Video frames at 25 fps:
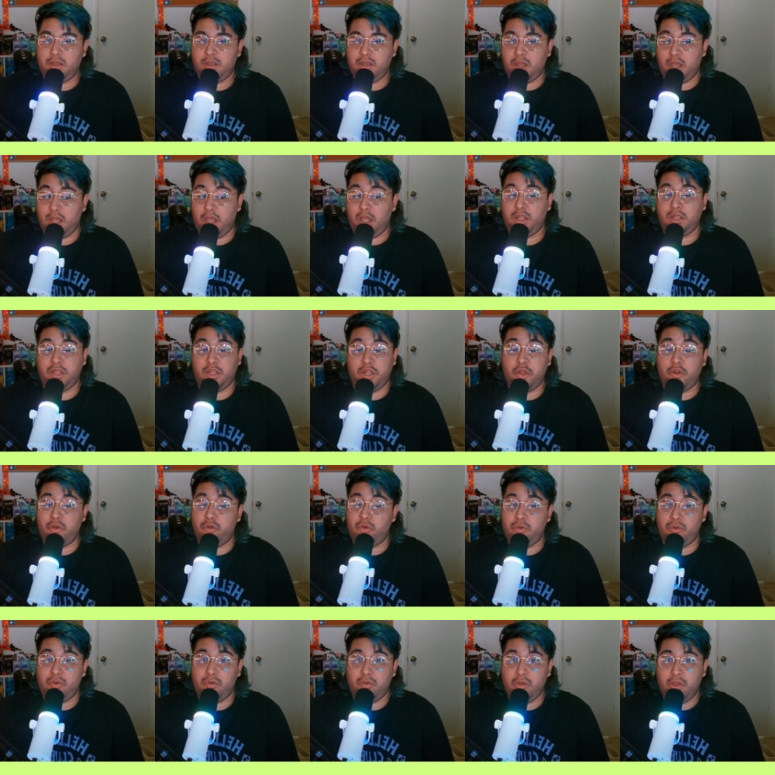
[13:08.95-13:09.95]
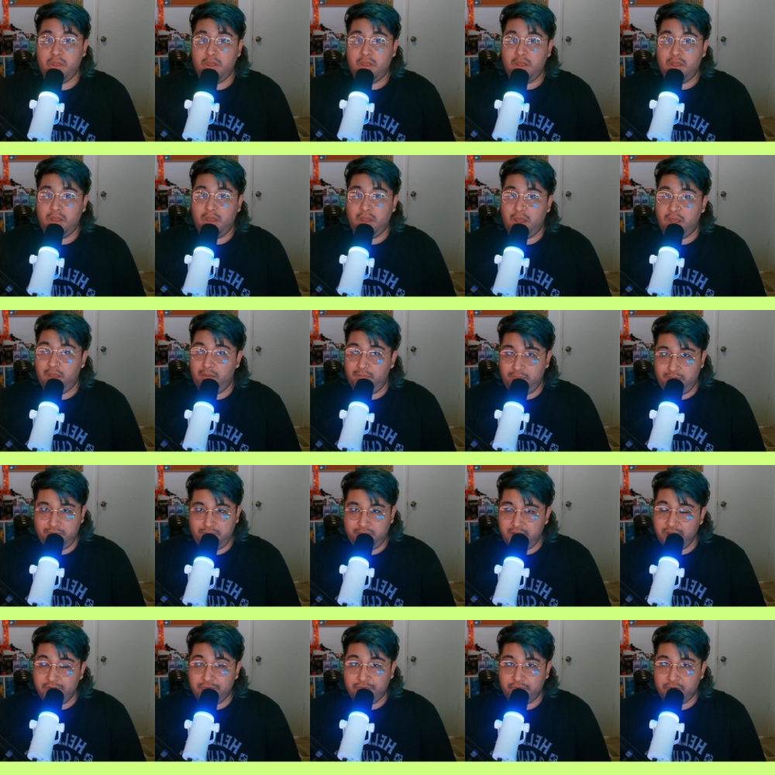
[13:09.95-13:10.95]
a little uh,
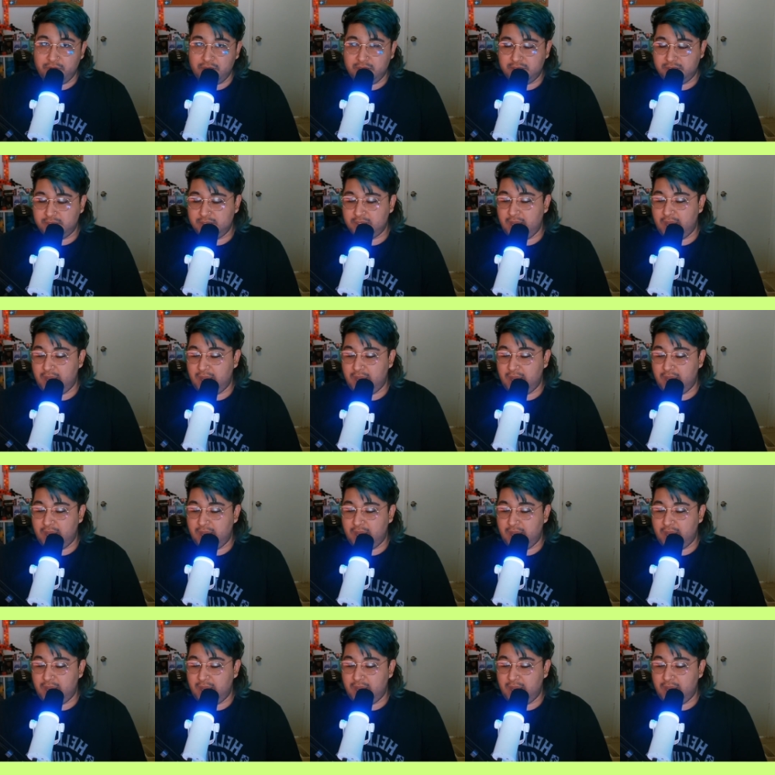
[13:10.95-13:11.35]
different.